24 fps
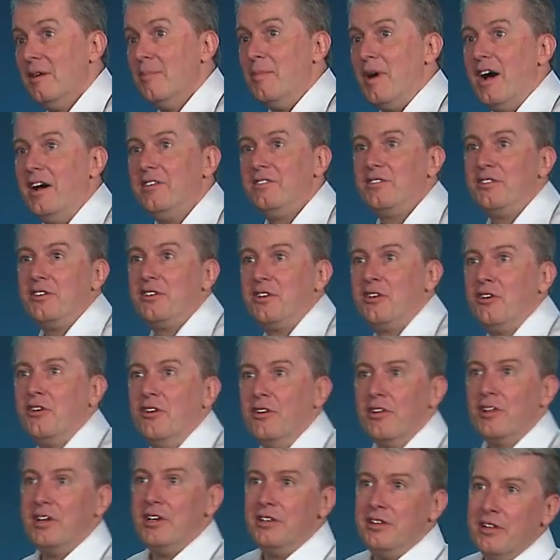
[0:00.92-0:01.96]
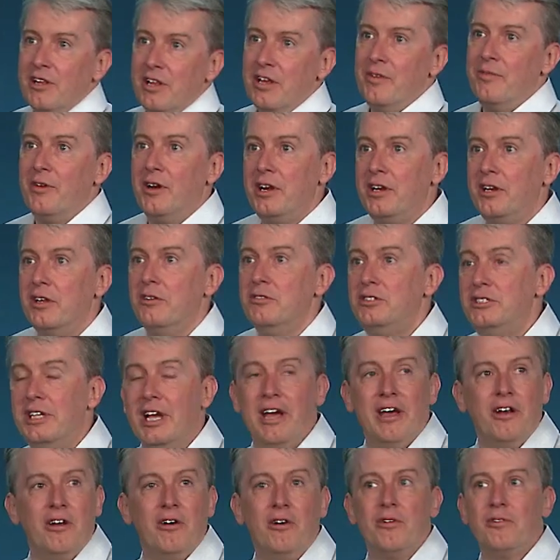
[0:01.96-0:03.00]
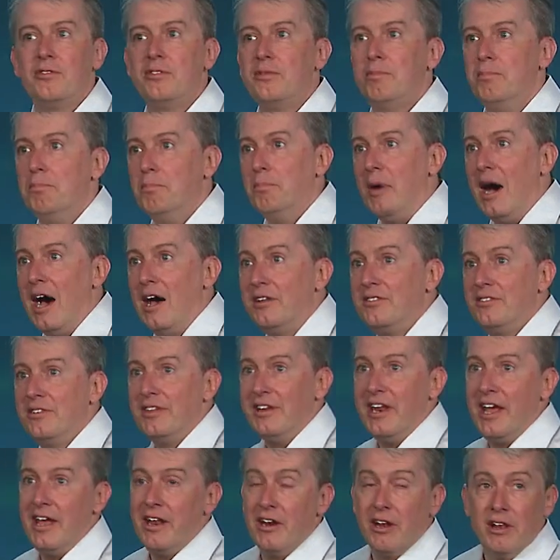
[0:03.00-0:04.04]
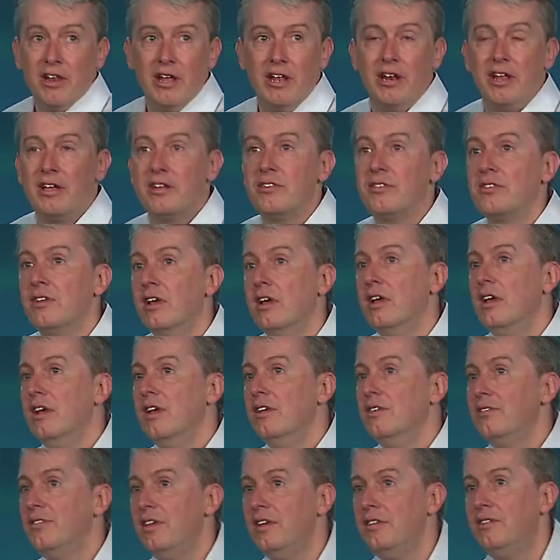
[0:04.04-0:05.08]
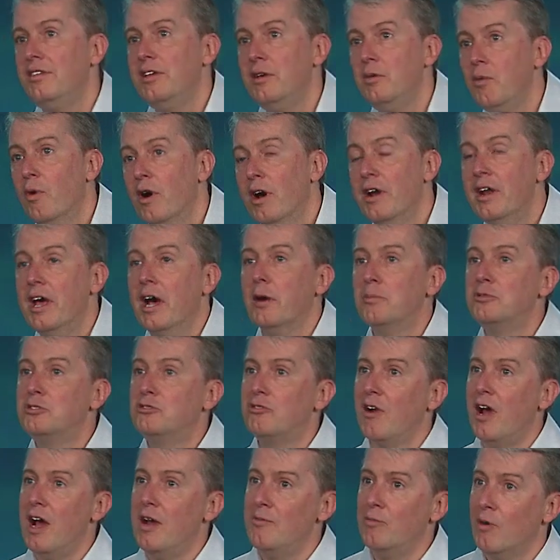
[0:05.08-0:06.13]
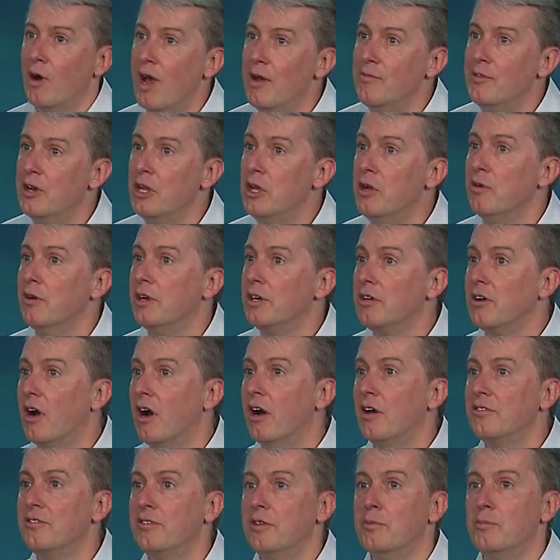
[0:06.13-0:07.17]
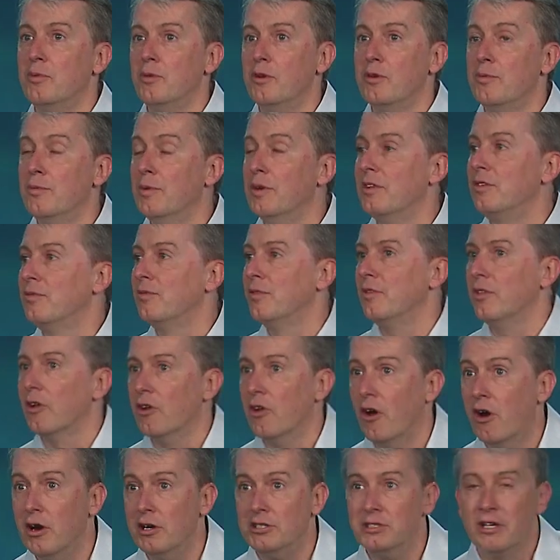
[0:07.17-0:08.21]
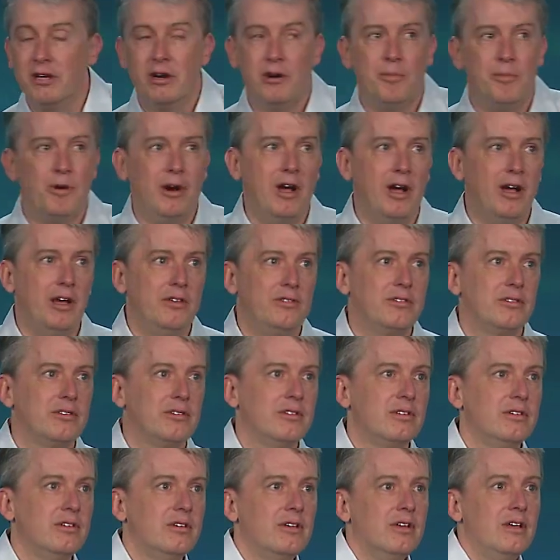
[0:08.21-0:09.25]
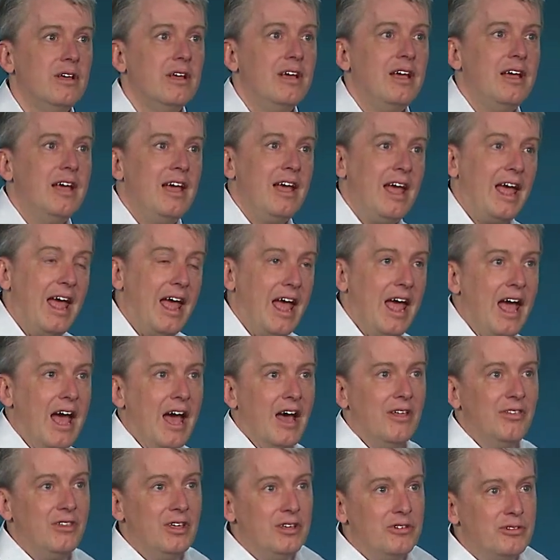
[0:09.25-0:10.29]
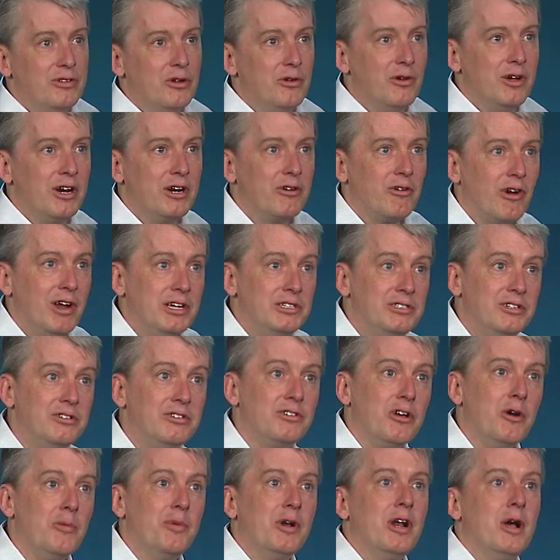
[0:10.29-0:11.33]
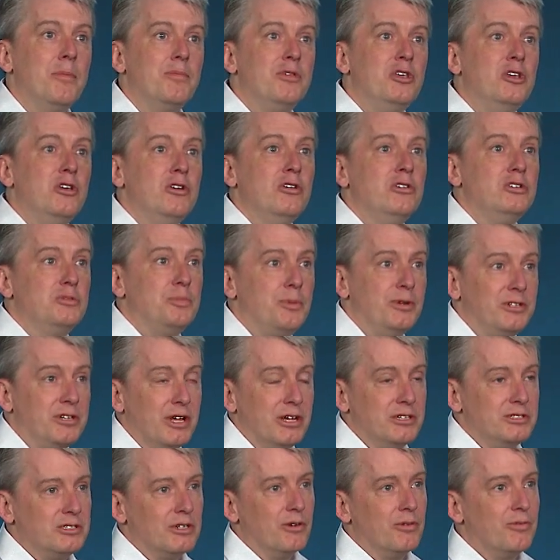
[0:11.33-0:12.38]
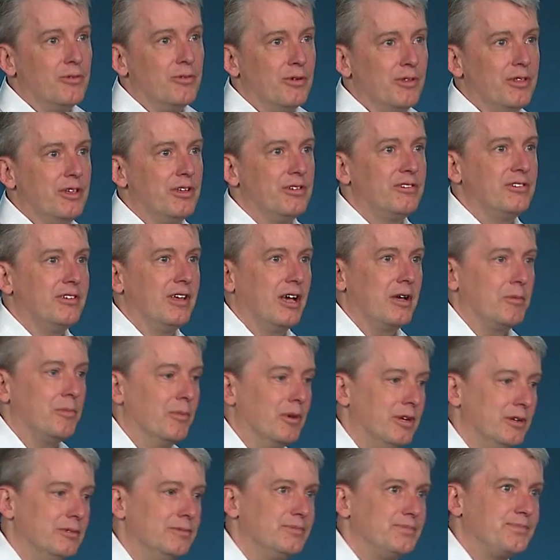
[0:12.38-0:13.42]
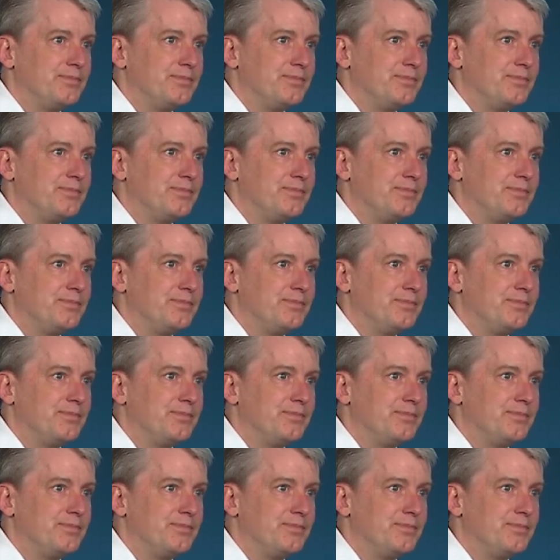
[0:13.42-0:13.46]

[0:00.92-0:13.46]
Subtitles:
By securely delivering new channels, bots, and analytics, CC1 helps drive revenue and cost improvements for the large enterprise. And these new integrations open up huge potential for this segment.